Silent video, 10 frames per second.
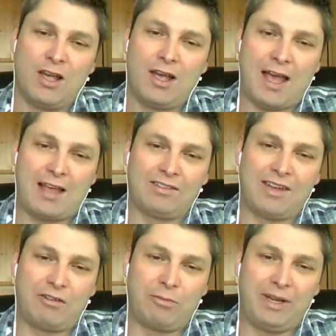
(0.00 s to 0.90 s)
has
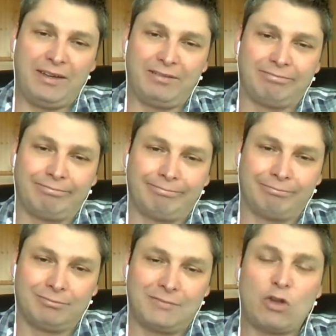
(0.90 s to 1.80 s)
always been
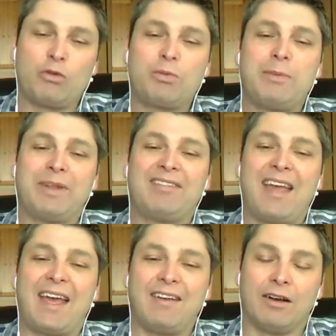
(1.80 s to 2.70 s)
a bit
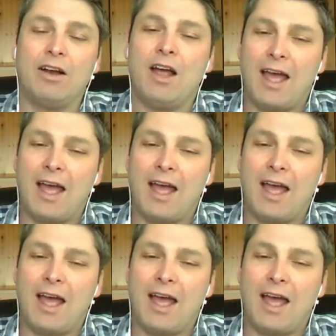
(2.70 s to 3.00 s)
tender.